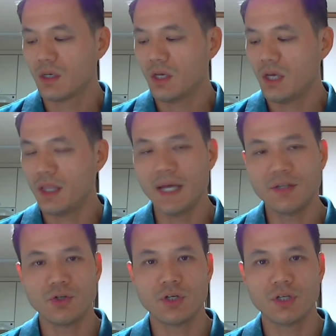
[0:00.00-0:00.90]
And that
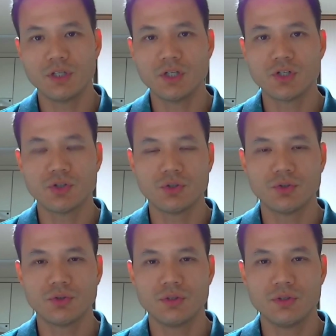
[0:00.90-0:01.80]
took an additional
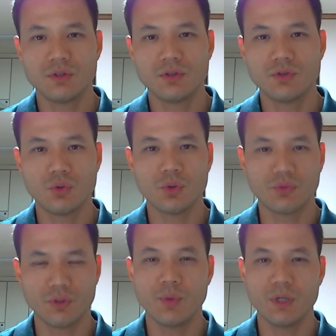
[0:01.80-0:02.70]
2 or
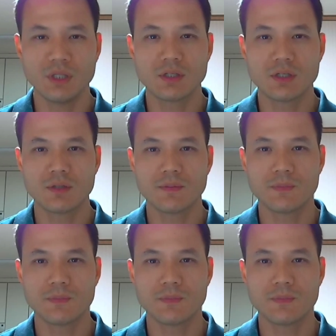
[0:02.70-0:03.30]
3 weeks.